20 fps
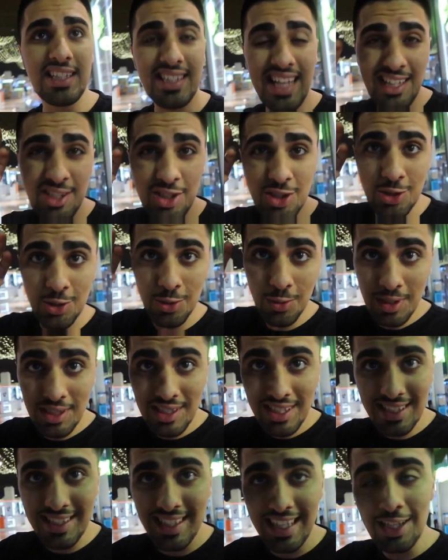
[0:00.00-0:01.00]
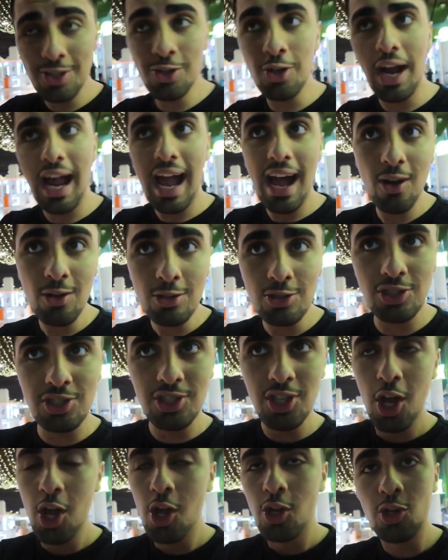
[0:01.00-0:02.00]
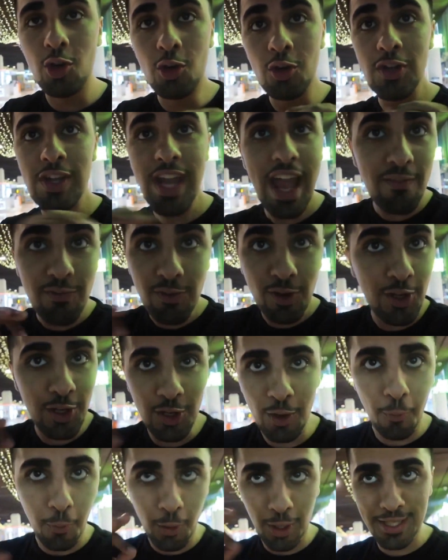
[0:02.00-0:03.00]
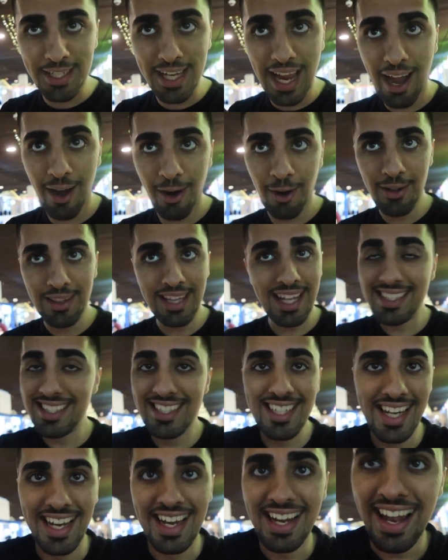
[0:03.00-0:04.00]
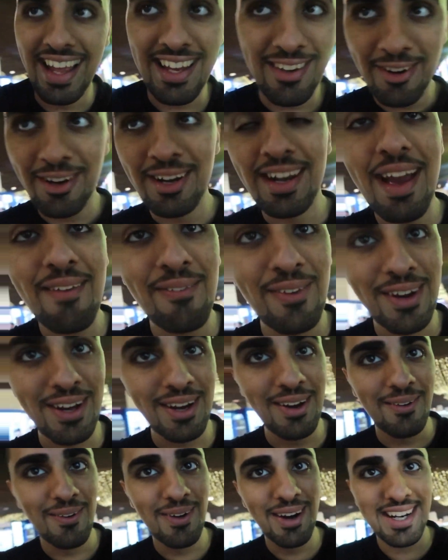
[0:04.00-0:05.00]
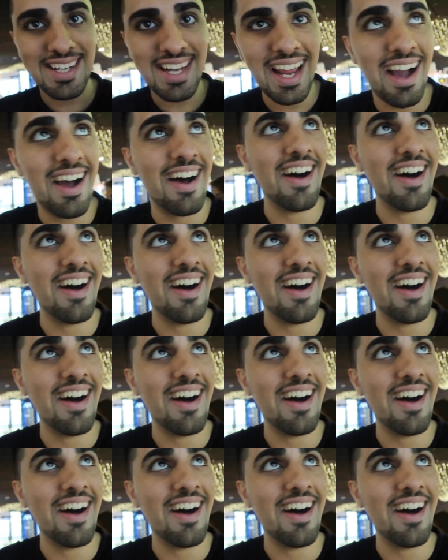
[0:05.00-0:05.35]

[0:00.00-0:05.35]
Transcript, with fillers: because as soon as it's in your house, you're never gonna work out. That's it. Like, you're never gonna work